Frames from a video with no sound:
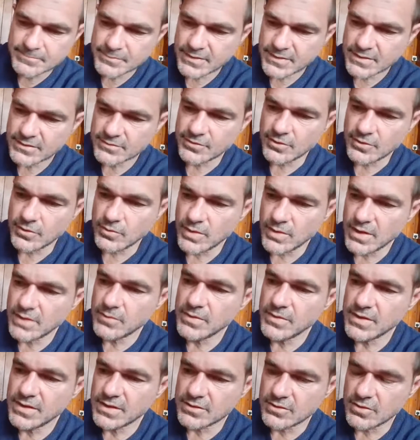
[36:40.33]
So where
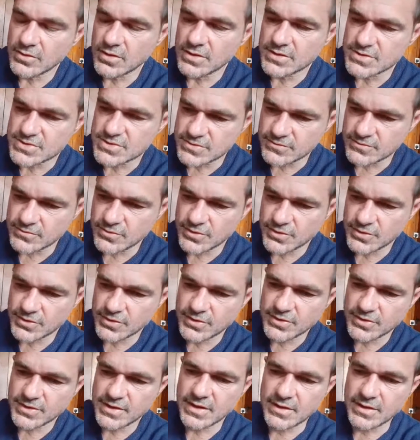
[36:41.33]
we acknowledge you've got to
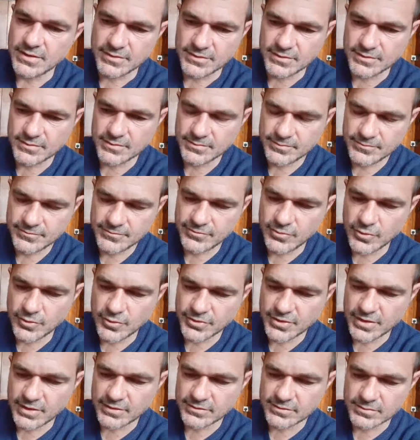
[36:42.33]
go down
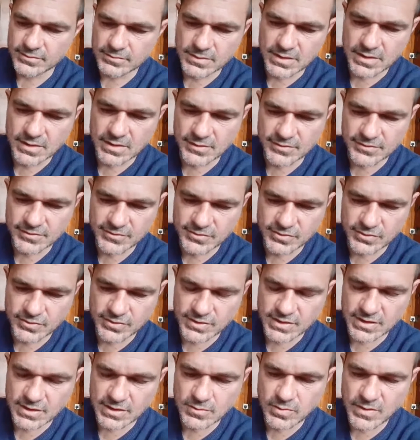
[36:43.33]
4,000 miles to
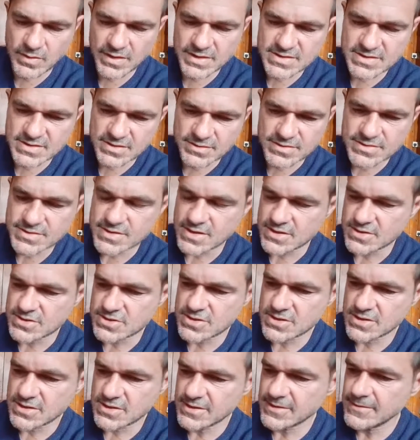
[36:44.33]
the equator,
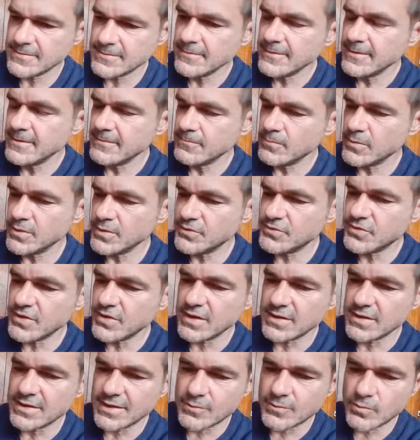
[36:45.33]
essentially, we're
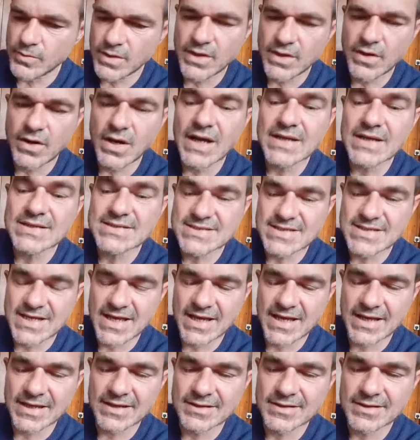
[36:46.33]
saying that where I
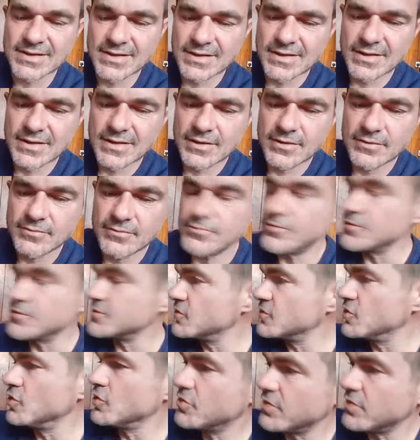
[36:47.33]
stand, for
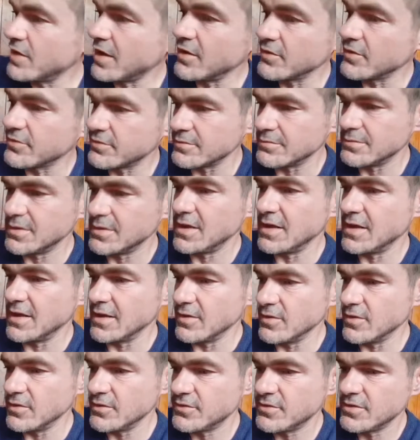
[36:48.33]
2,000
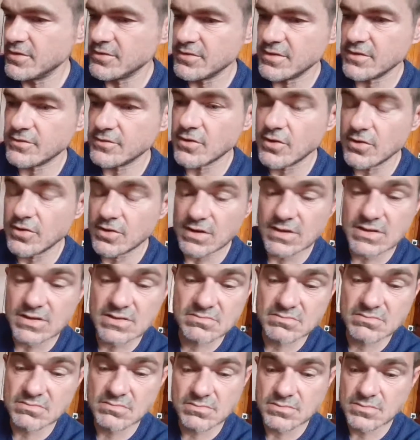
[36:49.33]
miles, there's only
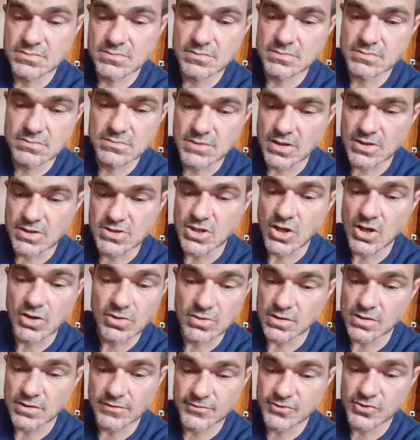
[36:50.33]
a
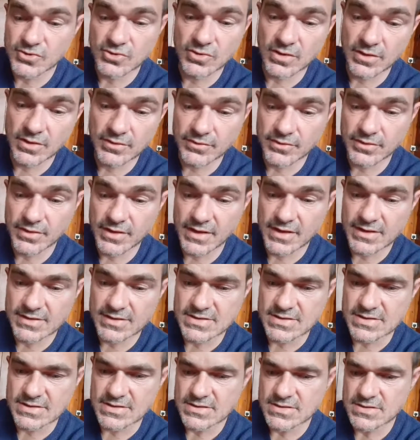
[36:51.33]
total of
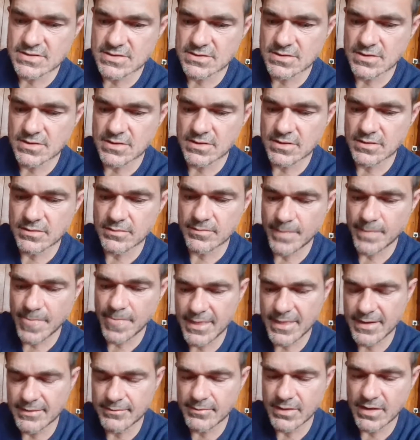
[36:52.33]
280
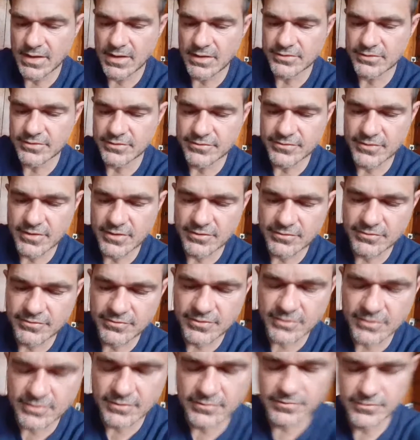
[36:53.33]
miles
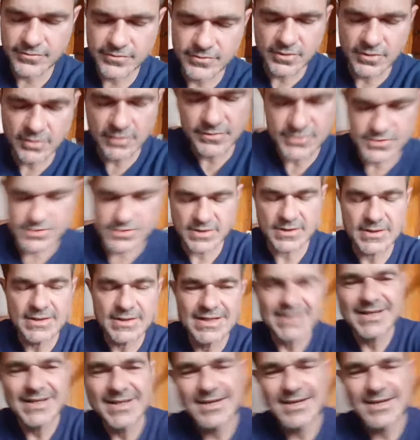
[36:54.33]
of curvature,